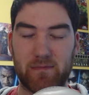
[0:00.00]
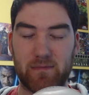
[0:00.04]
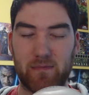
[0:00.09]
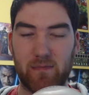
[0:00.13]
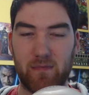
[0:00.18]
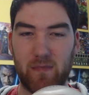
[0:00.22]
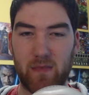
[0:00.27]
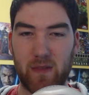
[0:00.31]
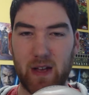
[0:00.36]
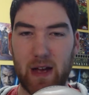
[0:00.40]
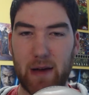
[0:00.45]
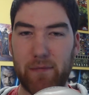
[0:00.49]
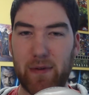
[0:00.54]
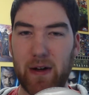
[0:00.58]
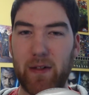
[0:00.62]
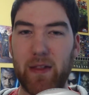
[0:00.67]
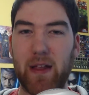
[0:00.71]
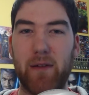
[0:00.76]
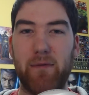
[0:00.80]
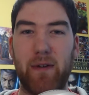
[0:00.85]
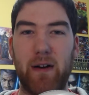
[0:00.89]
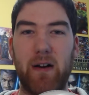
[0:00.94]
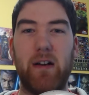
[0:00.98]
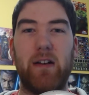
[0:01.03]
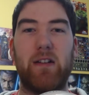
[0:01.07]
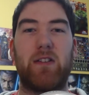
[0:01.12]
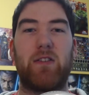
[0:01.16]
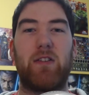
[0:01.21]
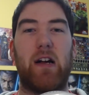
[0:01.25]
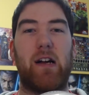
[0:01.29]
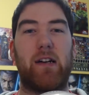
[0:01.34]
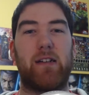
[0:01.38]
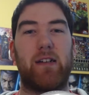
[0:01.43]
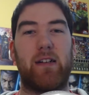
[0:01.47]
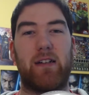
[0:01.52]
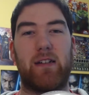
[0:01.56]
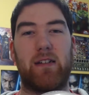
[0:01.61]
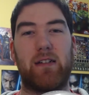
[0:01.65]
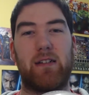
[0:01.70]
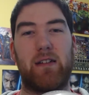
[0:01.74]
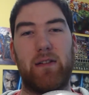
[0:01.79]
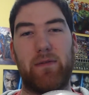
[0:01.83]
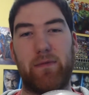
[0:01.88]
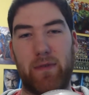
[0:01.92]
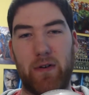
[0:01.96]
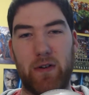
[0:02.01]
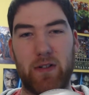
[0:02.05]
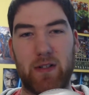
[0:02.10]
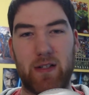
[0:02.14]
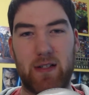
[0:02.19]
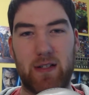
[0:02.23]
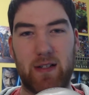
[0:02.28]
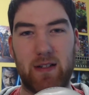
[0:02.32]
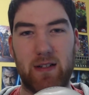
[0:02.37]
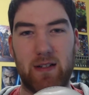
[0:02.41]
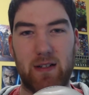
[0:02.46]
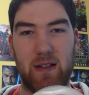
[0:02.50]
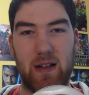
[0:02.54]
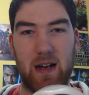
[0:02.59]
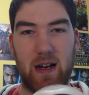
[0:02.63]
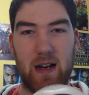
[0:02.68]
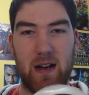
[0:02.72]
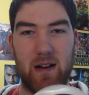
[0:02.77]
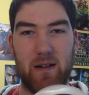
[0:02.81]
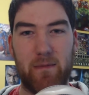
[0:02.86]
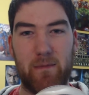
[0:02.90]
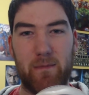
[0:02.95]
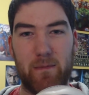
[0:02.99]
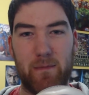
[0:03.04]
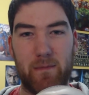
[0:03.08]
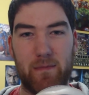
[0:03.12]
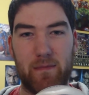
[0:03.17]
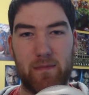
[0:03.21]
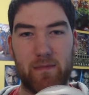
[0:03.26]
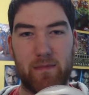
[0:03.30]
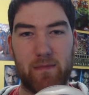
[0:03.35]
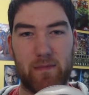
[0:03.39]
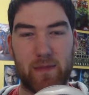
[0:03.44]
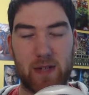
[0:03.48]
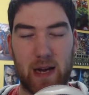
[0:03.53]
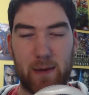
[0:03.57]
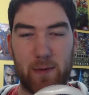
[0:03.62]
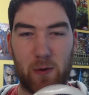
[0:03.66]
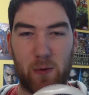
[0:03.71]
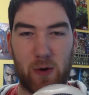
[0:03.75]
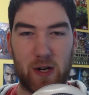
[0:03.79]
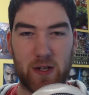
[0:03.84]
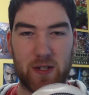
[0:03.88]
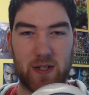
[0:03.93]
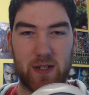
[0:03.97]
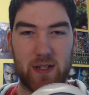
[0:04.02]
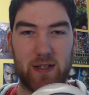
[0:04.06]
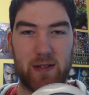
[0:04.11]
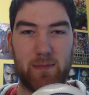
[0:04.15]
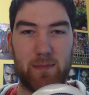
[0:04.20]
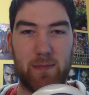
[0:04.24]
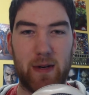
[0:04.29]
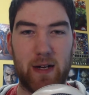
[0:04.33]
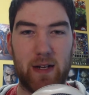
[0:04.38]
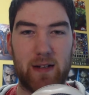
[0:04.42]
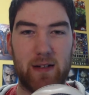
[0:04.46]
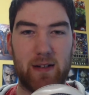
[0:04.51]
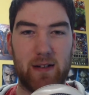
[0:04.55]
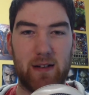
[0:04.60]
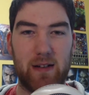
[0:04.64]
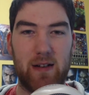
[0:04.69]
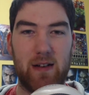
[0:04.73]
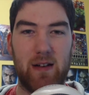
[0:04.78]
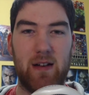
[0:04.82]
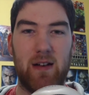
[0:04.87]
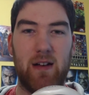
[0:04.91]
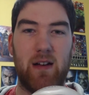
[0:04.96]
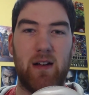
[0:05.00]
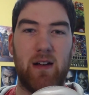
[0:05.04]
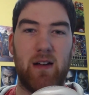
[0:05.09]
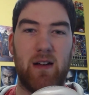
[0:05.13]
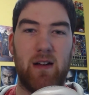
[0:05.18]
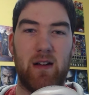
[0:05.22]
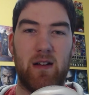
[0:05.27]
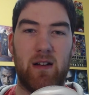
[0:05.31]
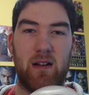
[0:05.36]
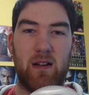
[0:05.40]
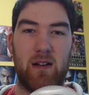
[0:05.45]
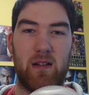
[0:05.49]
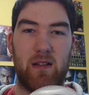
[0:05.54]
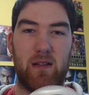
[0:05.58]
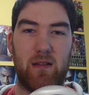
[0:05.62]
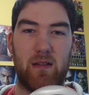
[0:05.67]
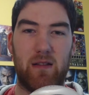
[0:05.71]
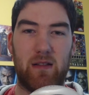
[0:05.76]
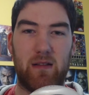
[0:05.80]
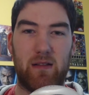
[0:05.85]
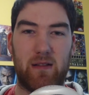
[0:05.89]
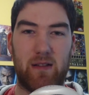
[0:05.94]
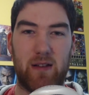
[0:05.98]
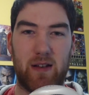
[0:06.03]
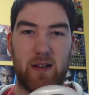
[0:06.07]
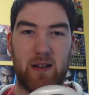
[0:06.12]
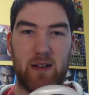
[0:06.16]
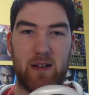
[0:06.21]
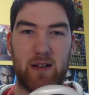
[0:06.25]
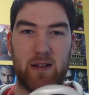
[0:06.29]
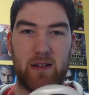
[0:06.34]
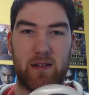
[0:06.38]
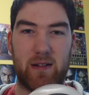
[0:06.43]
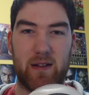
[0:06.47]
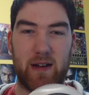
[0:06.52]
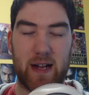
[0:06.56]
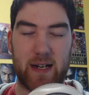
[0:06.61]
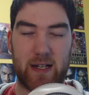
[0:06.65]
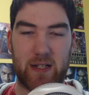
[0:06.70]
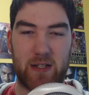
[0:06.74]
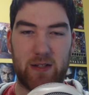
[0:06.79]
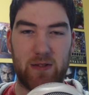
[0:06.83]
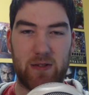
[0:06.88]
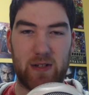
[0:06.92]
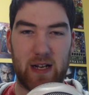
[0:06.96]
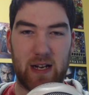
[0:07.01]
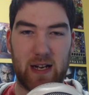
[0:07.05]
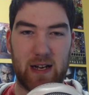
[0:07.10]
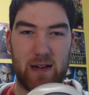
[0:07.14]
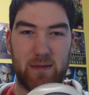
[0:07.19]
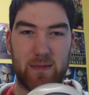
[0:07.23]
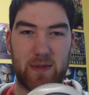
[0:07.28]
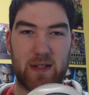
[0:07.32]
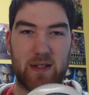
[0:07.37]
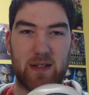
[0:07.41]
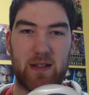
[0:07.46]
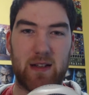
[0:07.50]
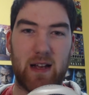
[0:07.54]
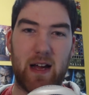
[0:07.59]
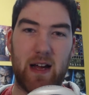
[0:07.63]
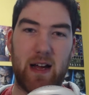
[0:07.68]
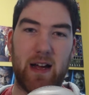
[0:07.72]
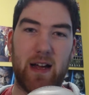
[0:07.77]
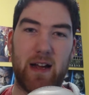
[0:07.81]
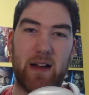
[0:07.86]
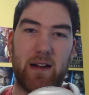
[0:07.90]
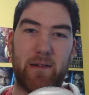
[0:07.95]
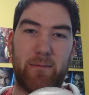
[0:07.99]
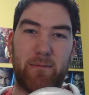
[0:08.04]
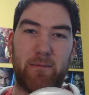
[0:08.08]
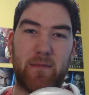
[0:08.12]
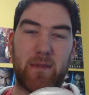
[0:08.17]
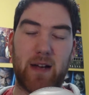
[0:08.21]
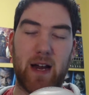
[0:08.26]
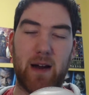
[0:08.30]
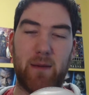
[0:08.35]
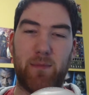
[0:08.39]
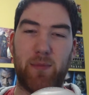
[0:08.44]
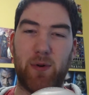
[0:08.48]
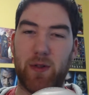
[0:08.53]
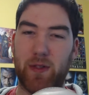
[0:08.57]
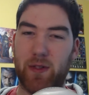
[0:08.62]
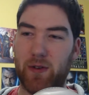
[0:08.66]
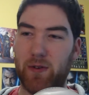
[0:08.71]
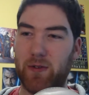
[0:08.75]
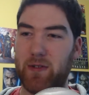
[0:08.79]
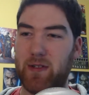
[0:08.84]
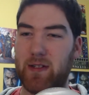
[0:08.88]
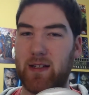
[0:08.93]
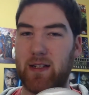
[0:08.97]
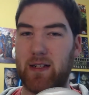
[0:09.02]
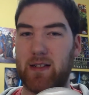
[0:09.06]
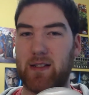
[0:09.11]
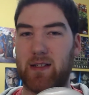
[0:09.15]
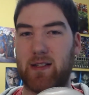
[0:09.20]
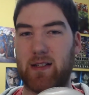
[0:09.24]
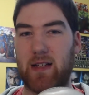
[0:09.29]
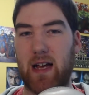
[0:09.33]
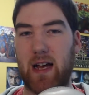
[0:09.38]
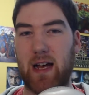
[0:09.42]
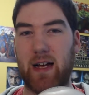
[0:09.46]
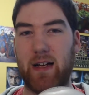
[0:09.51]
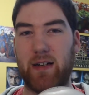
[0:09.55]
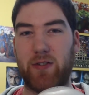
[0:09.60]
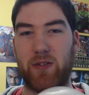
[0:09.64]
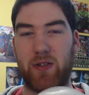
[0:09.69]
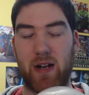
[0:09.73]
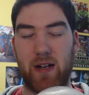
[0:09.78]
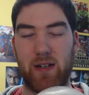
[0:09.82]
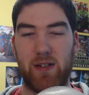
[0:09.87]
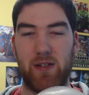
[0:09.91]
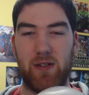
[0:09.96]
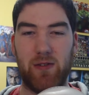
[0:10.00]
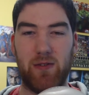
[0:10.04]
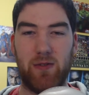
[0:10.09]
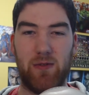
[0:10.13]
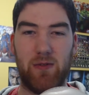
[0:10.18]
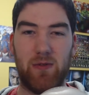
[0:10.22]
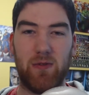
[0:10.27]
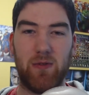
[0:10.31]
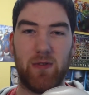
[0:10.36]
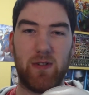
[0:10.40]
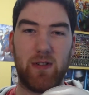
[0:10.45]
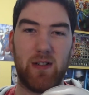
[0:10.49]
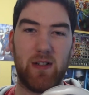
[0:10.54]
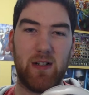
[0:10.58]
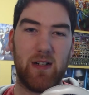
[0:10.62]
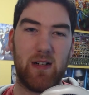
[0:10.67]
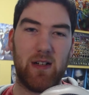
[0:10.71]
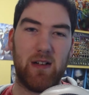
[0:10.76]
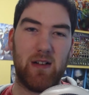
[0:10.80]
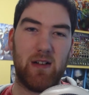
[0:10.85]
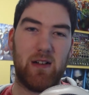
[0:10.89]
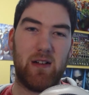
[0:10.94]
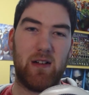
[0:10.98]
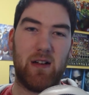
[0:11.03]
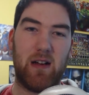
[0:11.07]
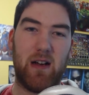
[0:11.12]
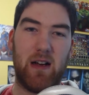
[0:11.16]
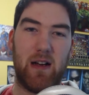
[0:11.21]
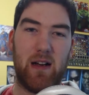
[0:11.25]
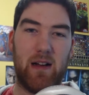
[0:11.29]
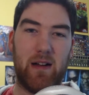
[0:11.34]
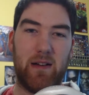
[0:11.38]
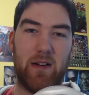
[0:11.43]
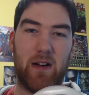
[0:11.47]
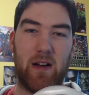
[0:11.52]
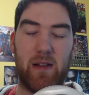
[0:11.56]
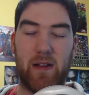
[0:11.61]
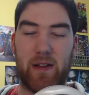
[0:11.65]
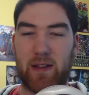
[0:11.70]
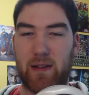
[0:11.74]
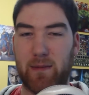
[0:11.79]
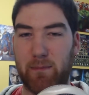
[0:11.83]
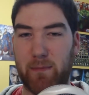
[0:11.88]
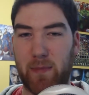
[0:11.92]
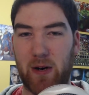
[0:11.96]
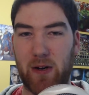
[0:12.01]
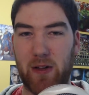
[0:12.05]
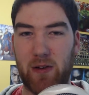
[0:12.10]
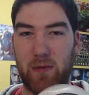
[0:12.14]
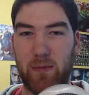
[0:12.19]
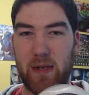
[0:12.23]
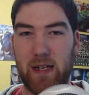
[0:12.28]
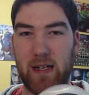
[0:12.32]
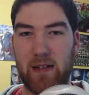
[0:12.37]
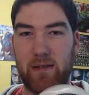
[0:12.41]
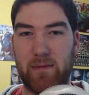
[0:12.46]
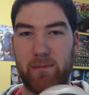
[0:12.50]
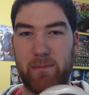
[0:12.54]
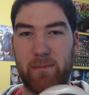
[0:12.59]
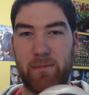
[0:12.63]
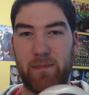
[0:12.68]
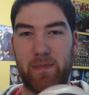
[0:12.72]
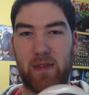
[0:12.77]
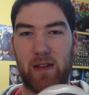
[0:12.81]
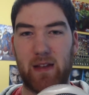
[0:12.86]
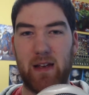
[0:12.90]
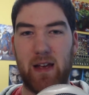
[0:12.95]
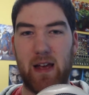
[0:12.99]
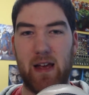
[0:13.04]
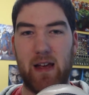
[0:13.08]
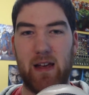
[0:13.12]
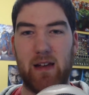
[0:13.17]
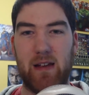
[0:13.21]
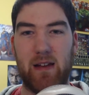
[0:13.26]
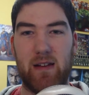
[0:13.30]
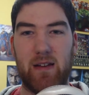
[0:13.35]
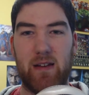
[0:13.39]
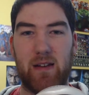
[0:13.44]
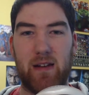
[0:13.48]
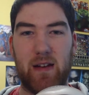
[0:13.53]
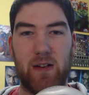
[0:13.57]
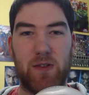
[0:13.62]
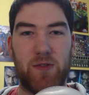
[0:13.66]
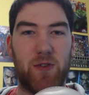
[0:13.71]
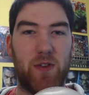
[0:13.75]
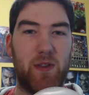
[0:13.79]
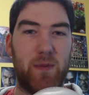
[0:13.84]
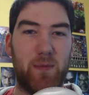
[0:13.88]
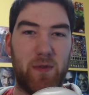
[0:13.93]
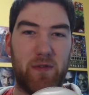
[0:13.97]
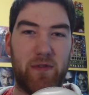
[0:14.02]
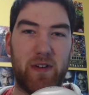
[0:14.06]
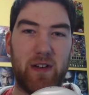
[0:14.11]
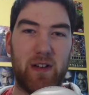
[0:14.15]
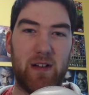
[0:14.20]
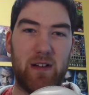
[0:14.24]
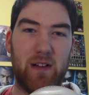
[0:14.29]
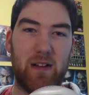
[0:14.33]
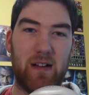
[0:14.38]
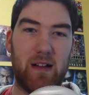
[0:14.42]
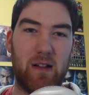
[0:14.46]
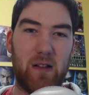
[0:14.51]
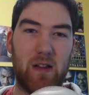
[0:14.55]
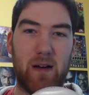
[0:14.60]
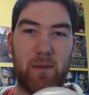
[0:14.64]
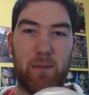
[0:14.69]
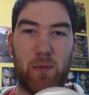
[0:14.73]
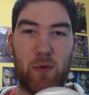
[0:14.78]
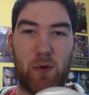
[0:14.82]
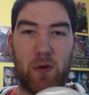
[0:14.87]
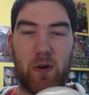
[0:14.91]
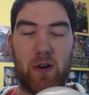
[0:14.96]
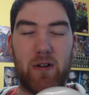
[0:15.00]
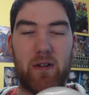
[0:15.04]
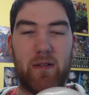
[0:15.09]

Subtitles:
I found that very distracting the first time I watched it, but the next 2 times I kind of put those things aside, tried to not let them bother me, and enjoyed the movie a lot more.